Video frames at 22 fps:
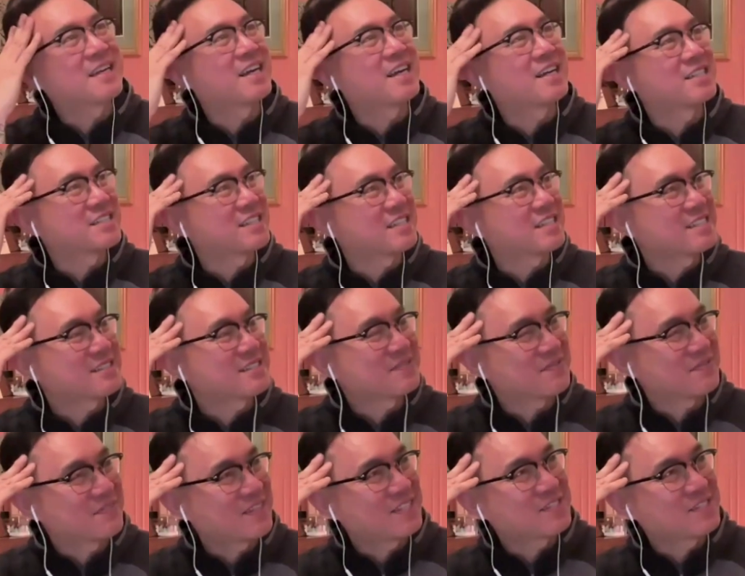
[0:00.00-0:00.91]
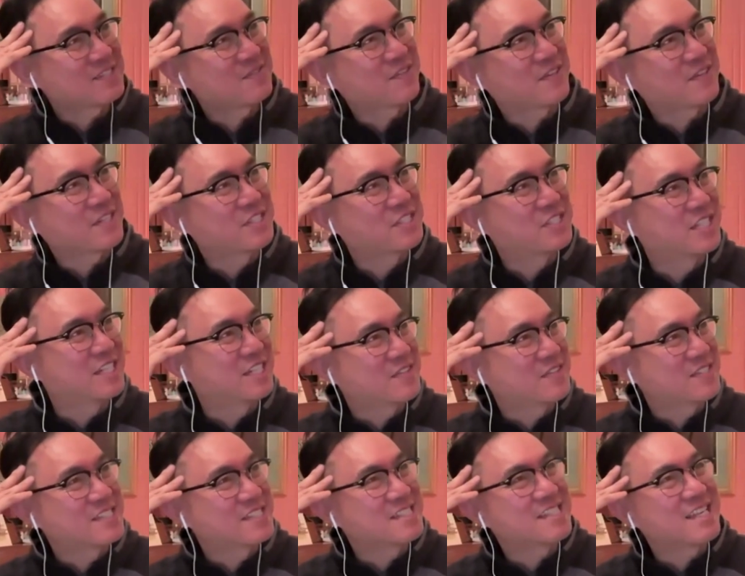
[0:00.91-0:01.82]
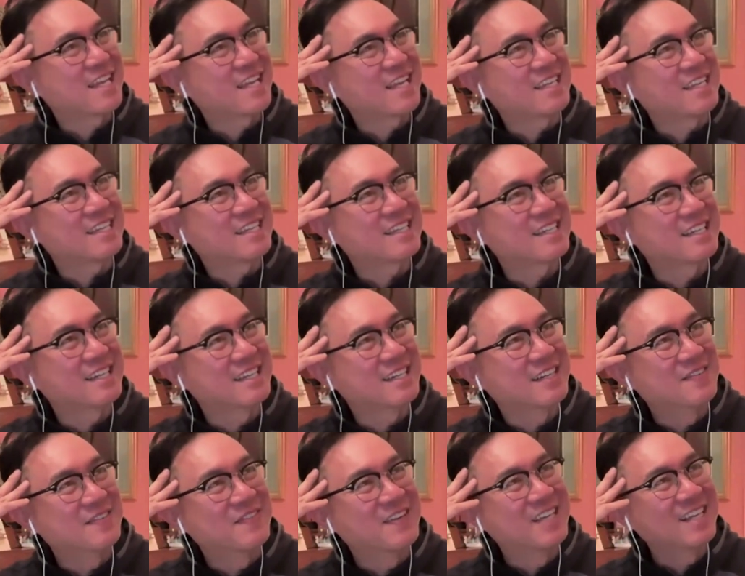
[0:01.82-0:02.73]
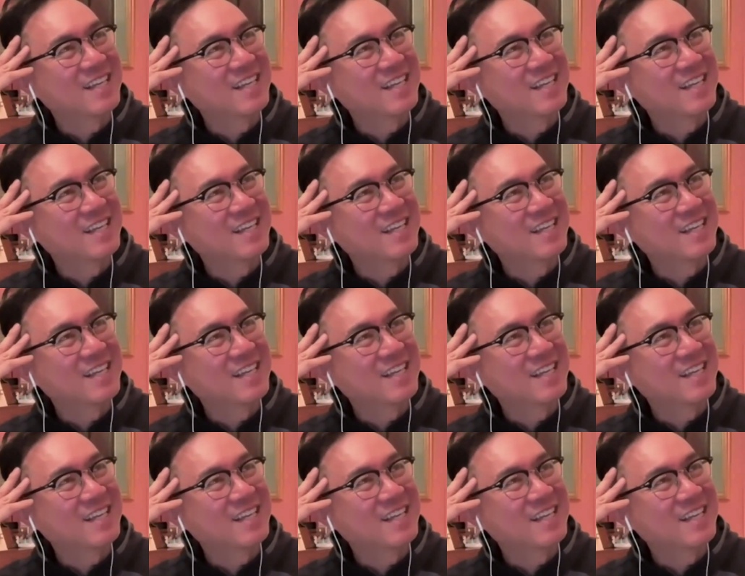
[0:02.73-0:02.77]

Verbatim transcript: gosh, that's that's a very generous take um,